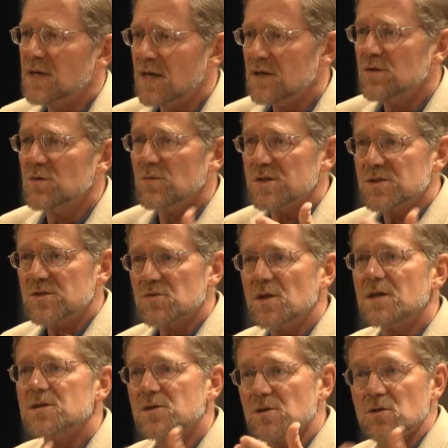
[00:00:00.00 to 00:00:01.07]
they could
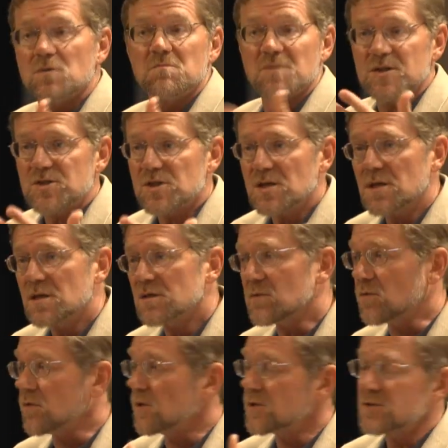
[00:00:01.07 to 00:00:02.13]
restrict to Michigan
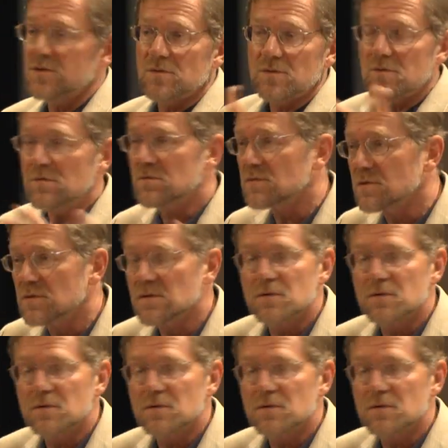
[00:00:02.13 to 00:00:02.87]
or to